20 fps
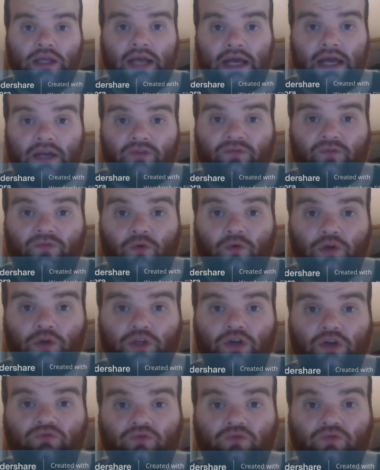
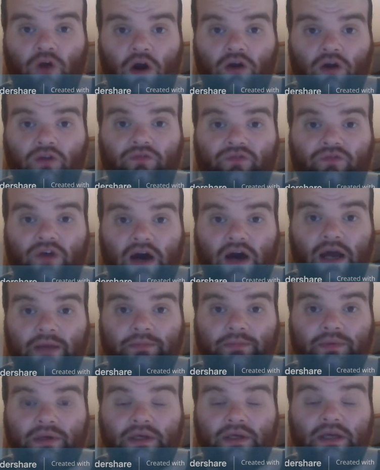California rock
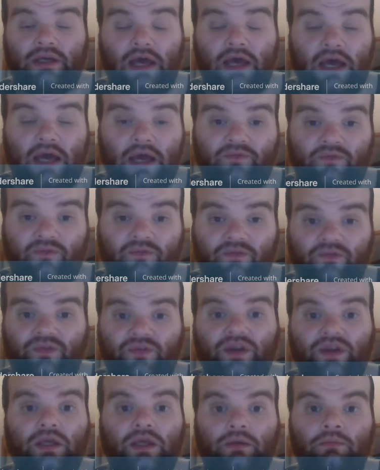vibe
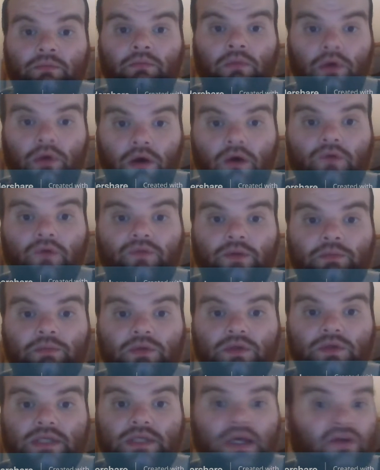theme of the
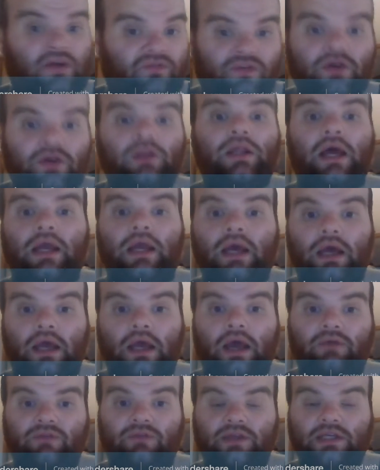music. I feel like
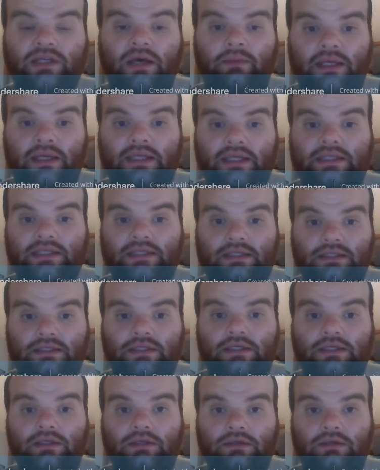every time I listen
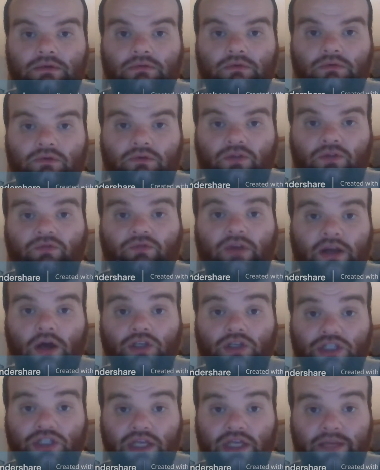to the Red
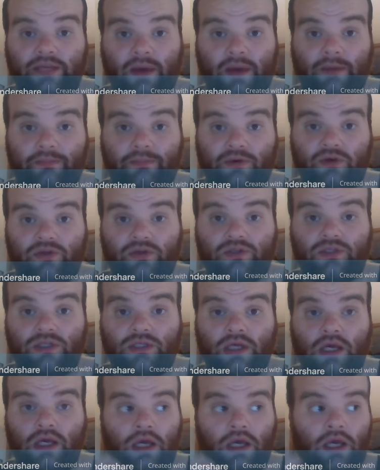Hot Chili
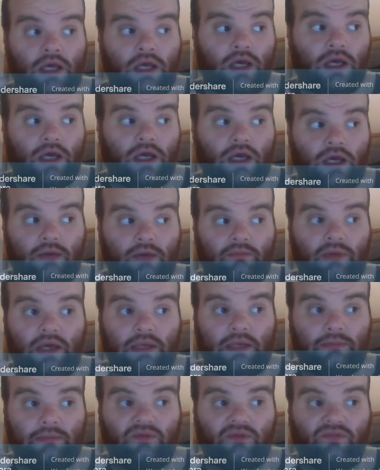Peppers, it
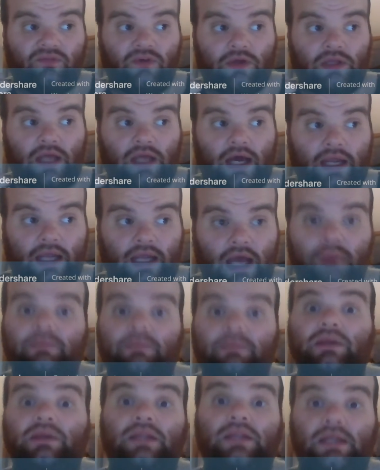made me feel like
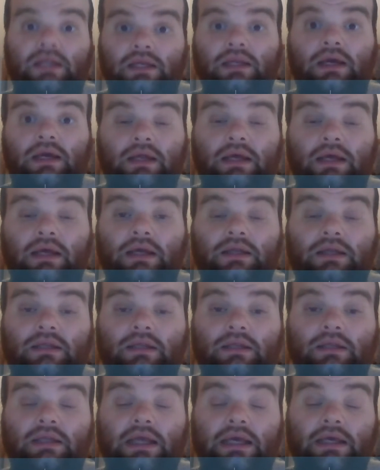I'm in
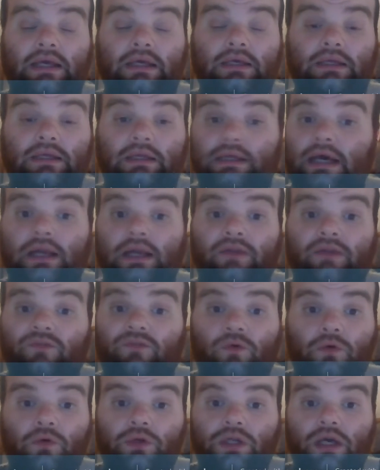the
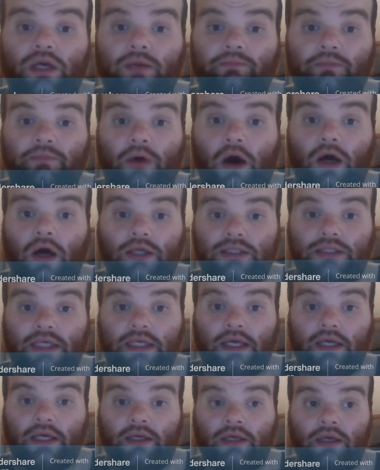California
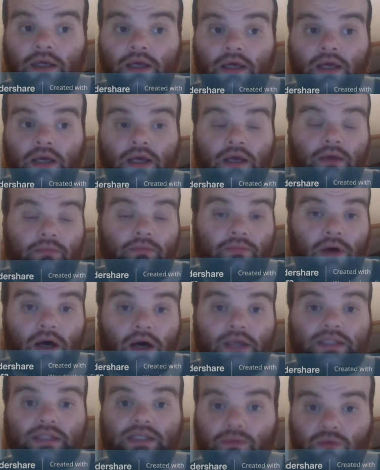
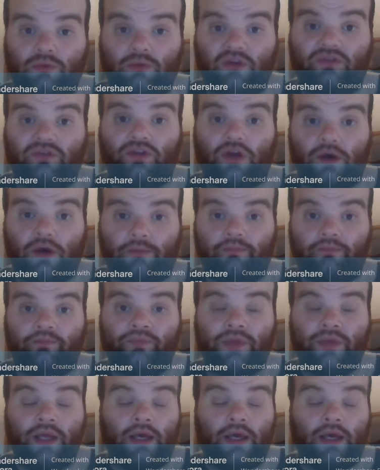partying with them.